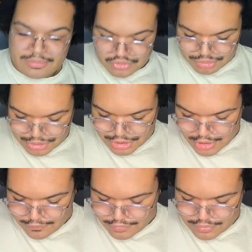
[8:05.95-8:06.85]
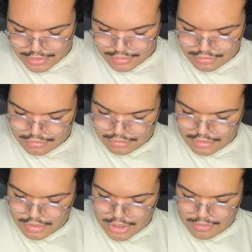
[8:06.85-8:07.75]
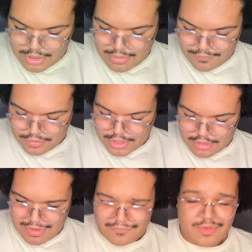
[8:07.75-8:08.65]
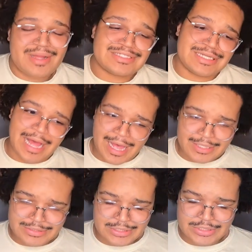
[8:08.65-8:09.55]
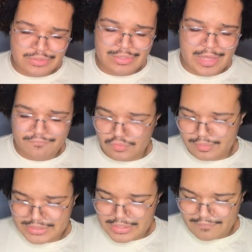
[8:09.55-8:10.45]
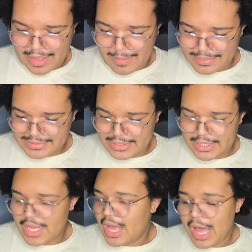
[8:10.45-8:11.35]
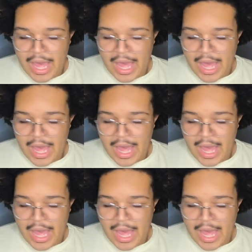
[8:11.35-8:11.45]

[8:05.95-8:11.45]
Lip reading: I'm tripping, y'all, for real. Okay, let me get my phone out. My phone about to die, honestly. It's on like 4%, 5%.